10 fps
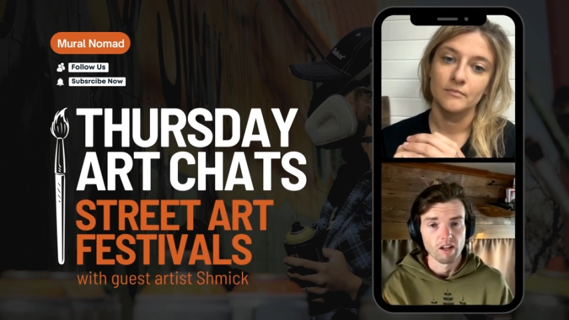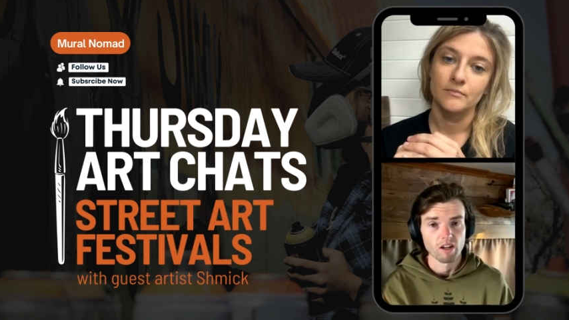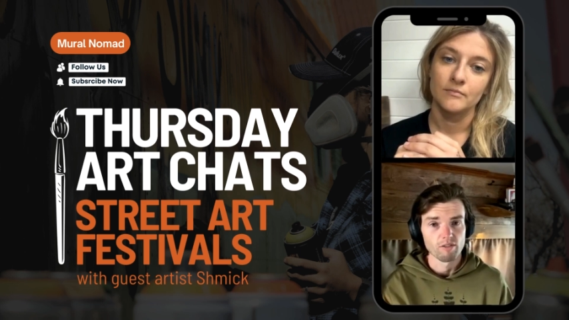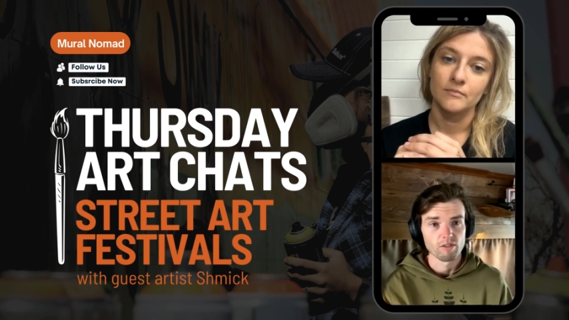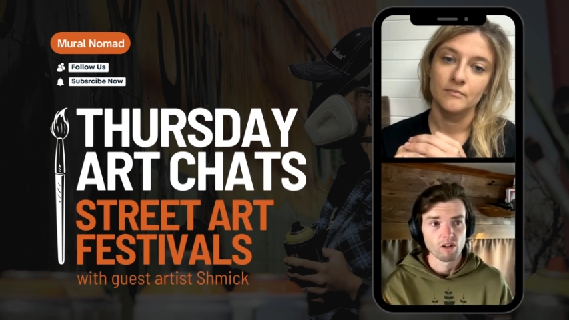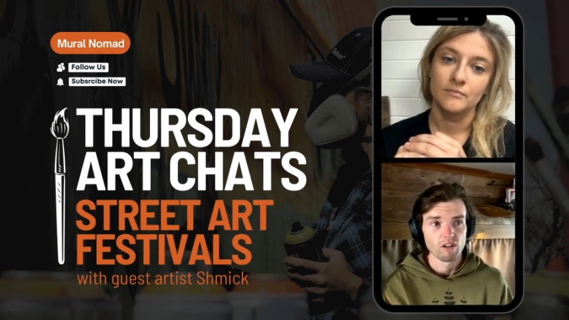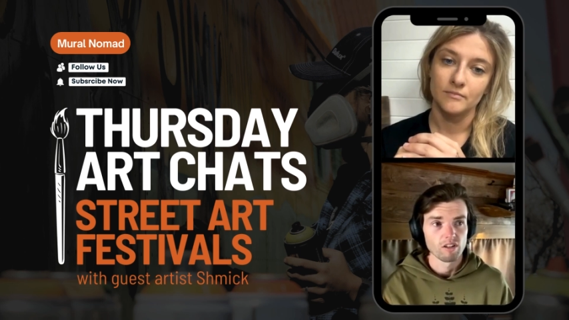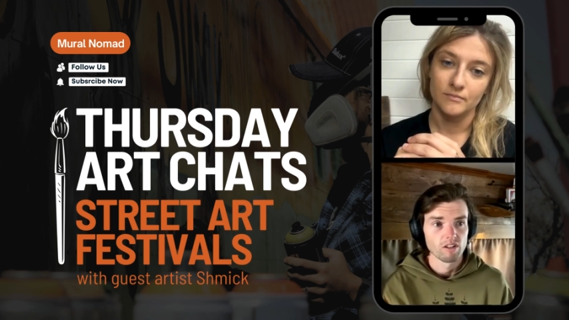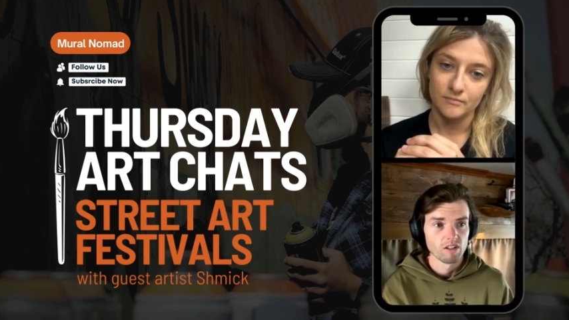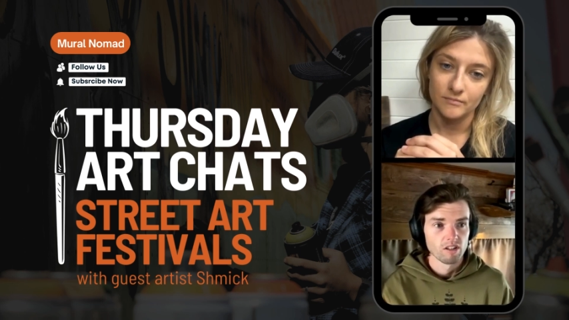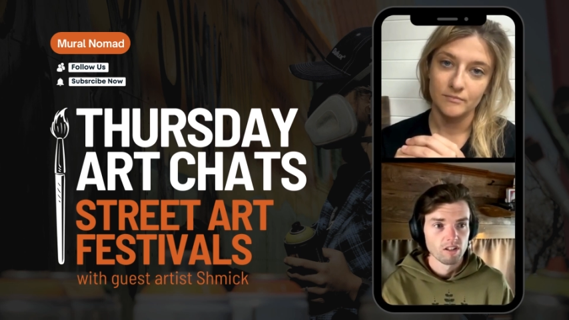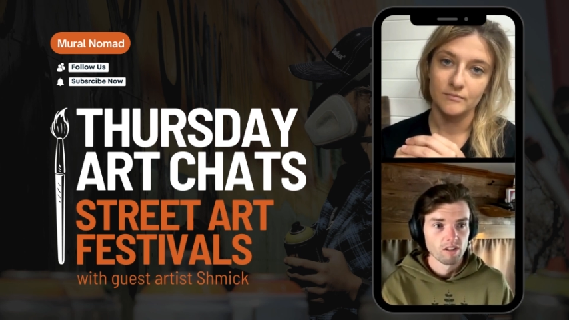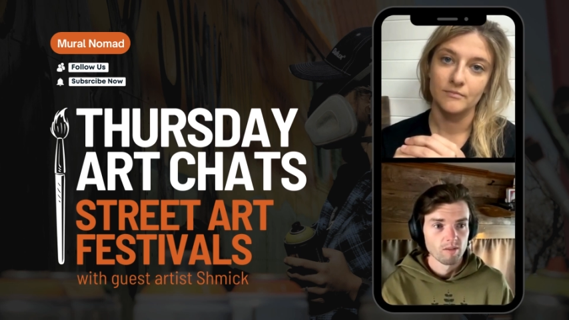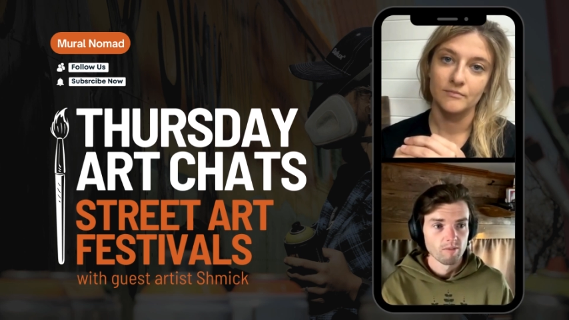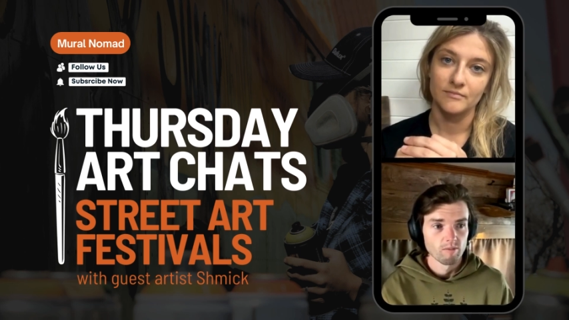Speaker 1: Like I've got
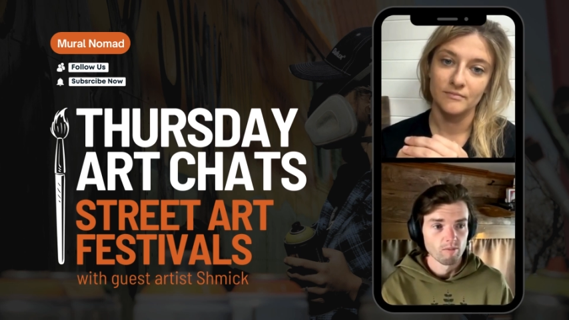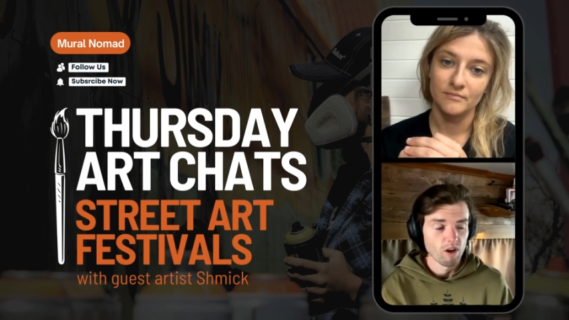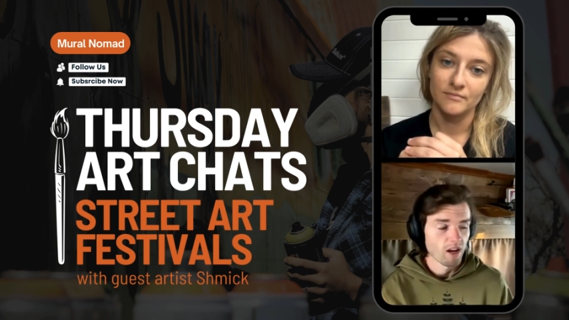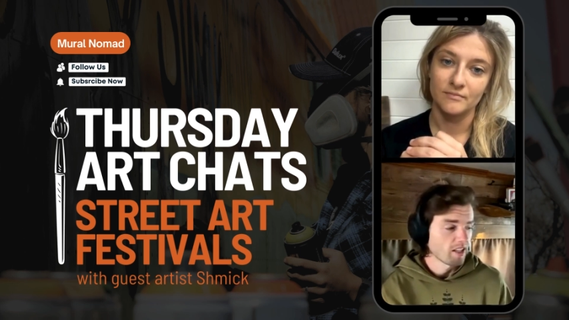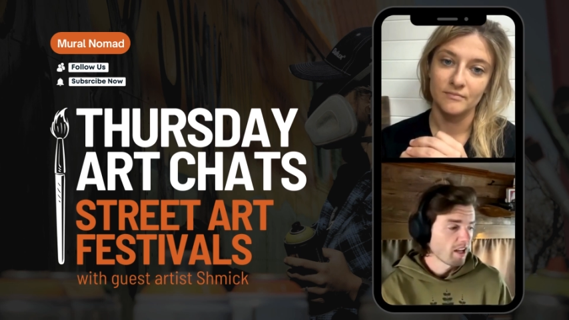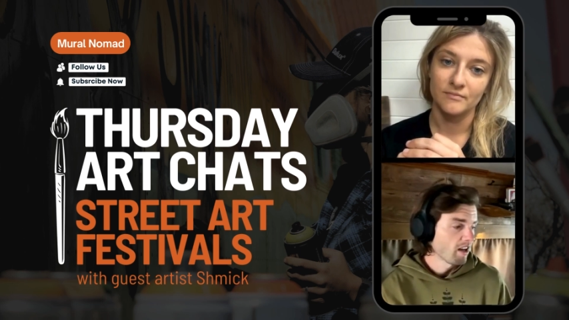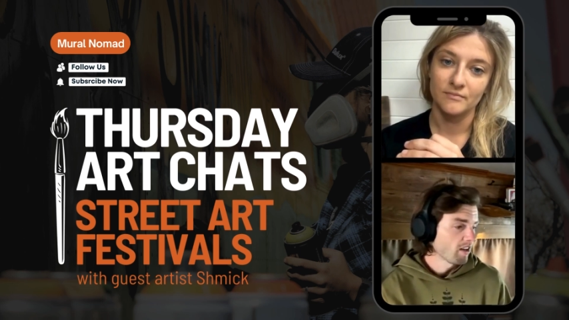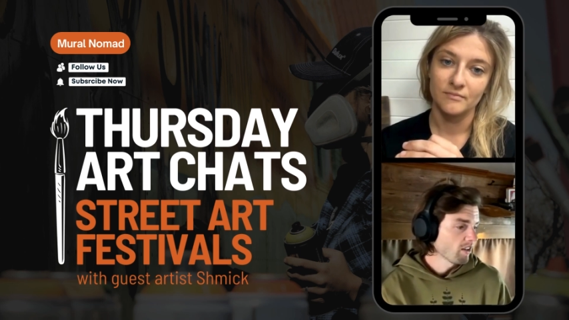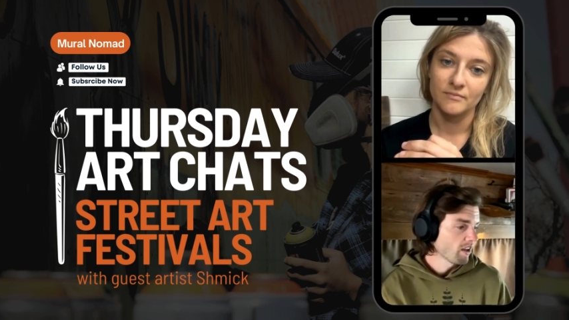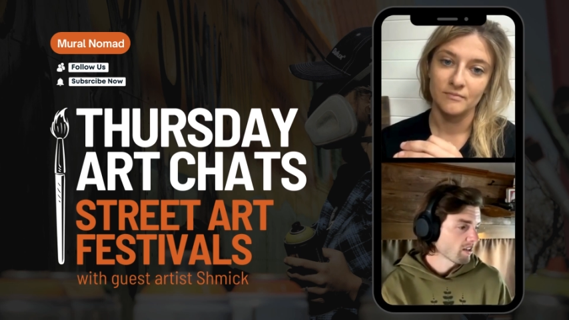right now, like,